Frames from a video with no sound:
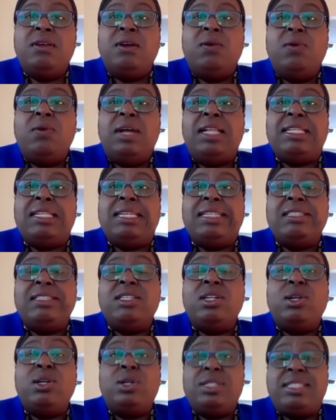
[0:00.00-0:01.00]
Well, in
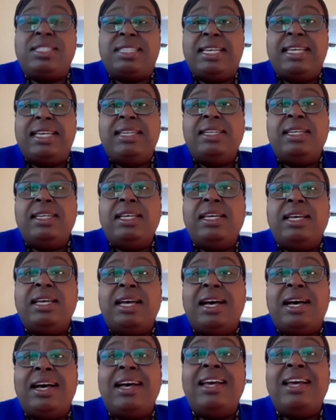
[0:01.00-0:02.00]
closing,
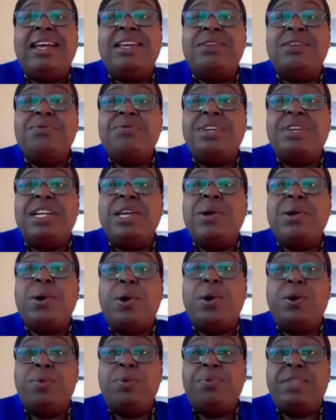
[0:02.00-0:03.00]
I really
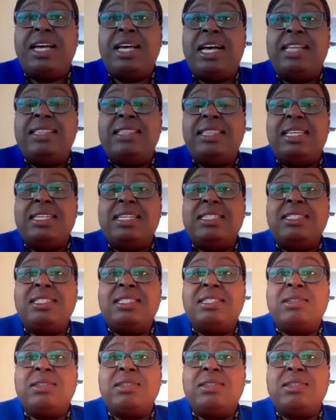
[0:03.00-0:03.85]
hope that this